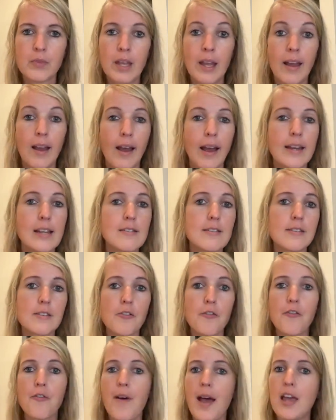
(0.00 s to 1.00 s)
And this is a
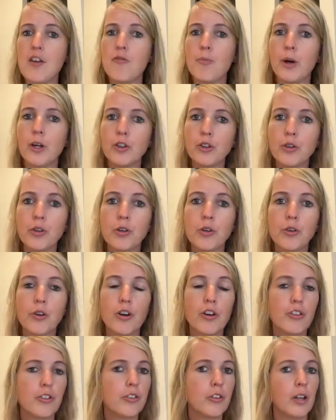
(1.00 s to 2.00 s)
5-module
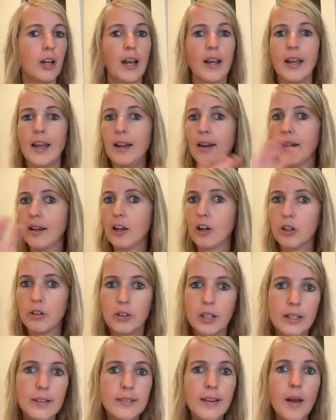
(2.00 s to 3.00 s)
course, again,
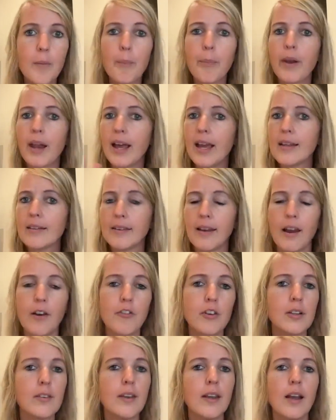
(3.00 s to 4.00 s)
including templates,
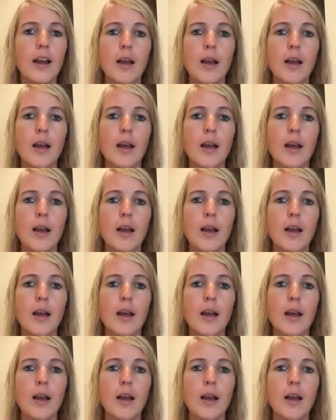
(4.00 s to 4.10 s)
everything.